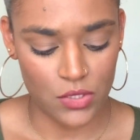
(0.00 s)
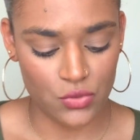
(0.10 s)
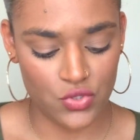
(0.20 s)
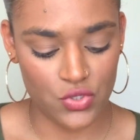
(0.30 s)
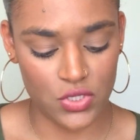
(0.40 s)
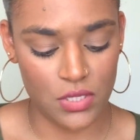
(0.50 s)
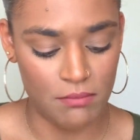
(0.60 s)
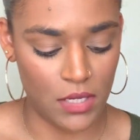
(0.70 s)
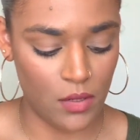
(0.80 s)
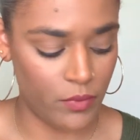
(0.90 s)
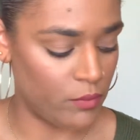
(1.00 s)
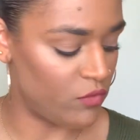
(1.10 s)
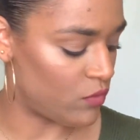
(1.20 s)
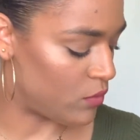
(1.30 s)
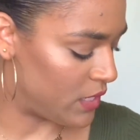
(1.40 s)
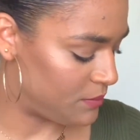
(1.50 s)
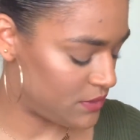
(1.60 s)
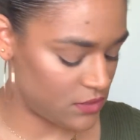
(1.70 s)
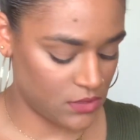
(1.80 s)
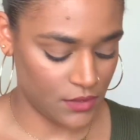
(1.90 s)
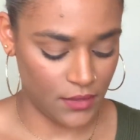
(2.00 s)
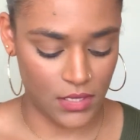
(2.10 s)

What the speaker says: Neutrogena makeup remover wipes,